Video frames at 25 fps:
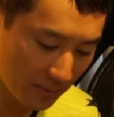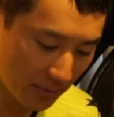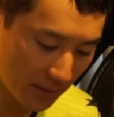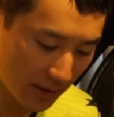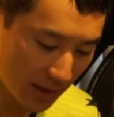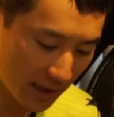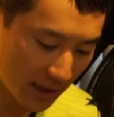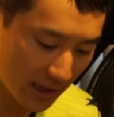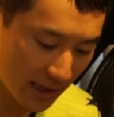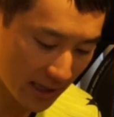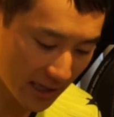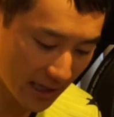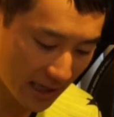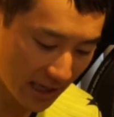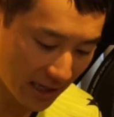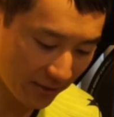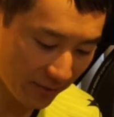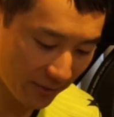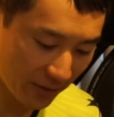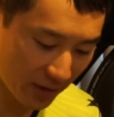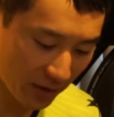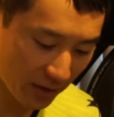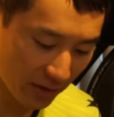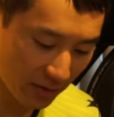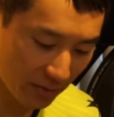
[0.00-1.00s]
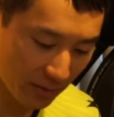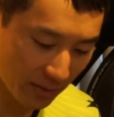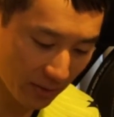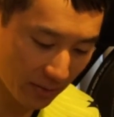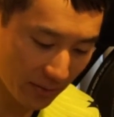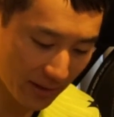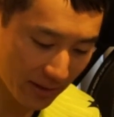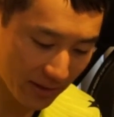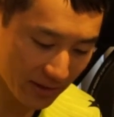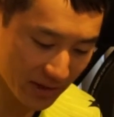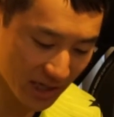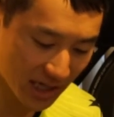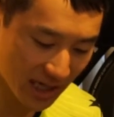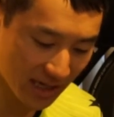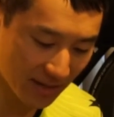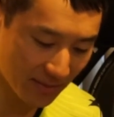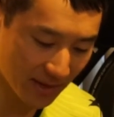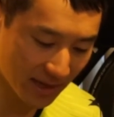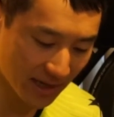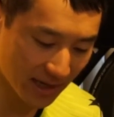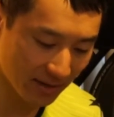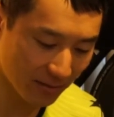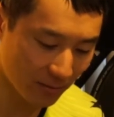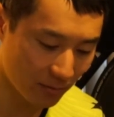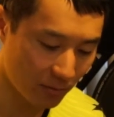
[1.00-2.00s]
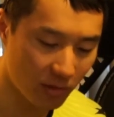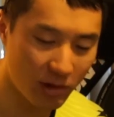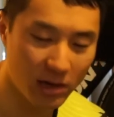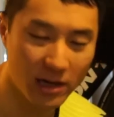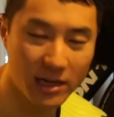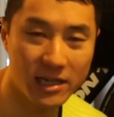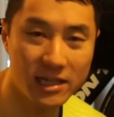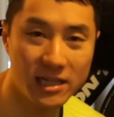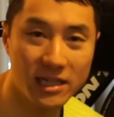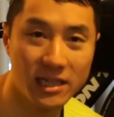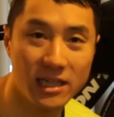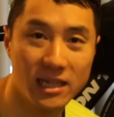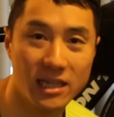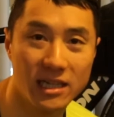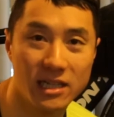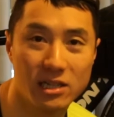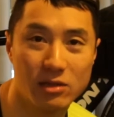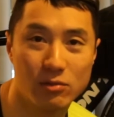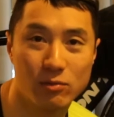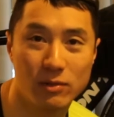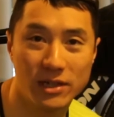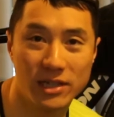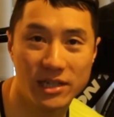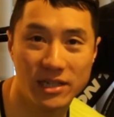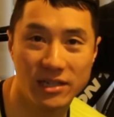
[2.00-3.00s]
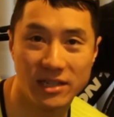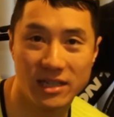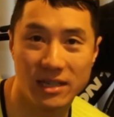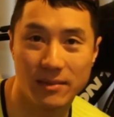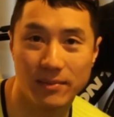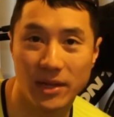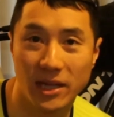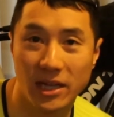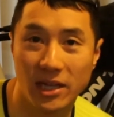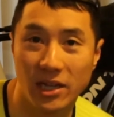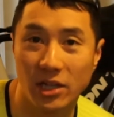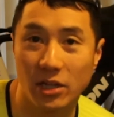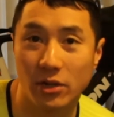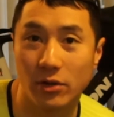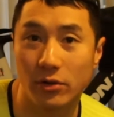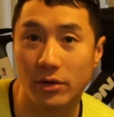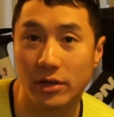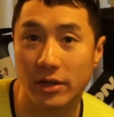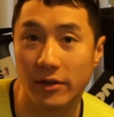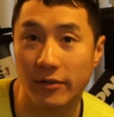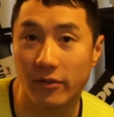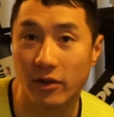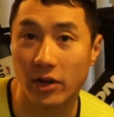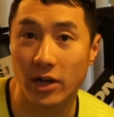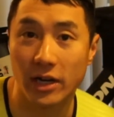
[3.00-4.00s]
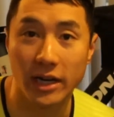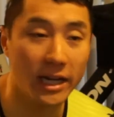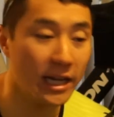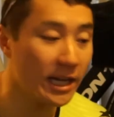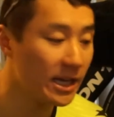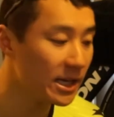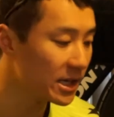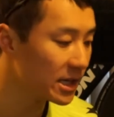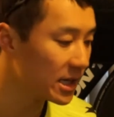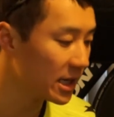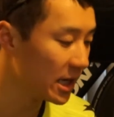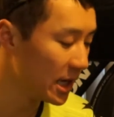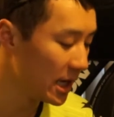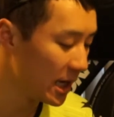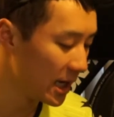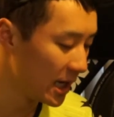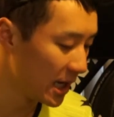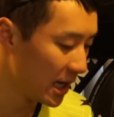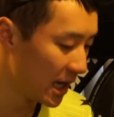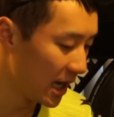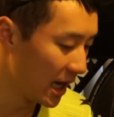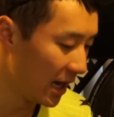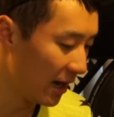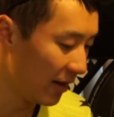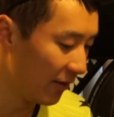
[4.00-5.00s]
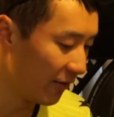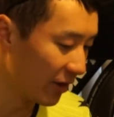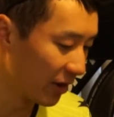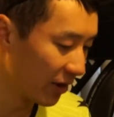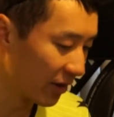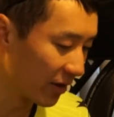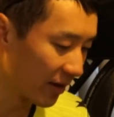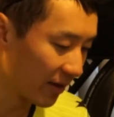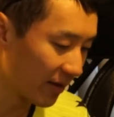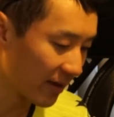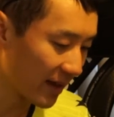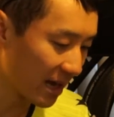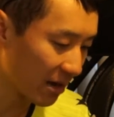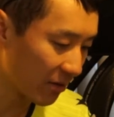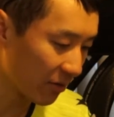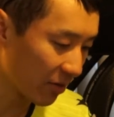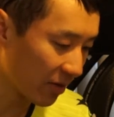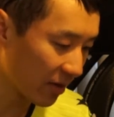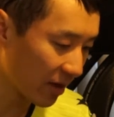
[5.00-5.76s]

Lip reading: but I figured it was about time that I wanted to switch to something a little different and figure this out.